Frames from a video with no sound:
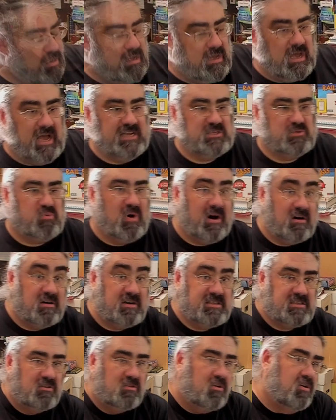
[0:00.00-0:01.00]
as well as
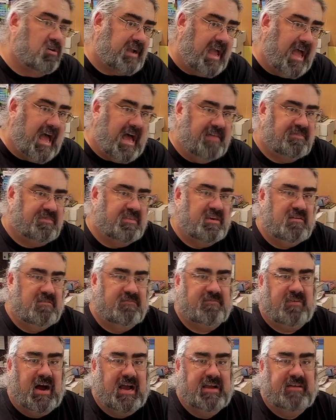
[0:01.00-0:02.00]
a look at the
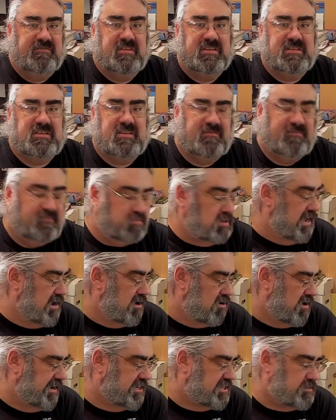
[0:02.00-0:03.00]
five player
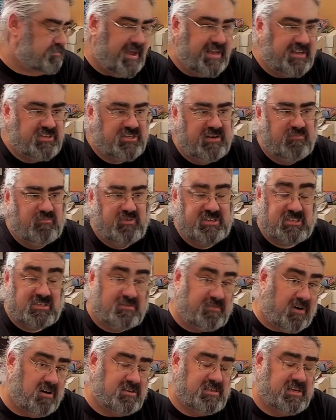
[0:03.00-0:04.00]
expansion, which, as
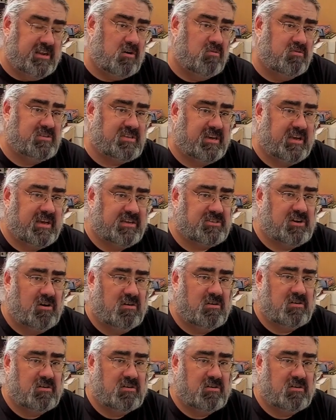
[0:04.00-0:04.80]
far as I know, is a Kickstarter